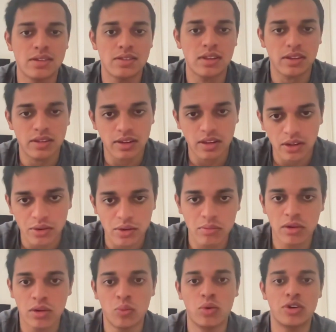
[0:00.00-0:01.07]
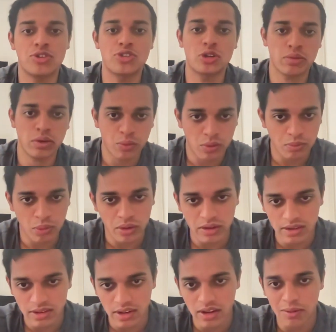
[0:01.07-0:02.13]
Like they can only be in one shop at one point in
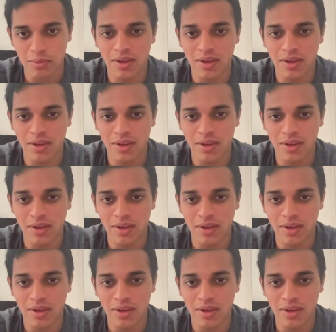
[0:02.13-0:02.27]
time.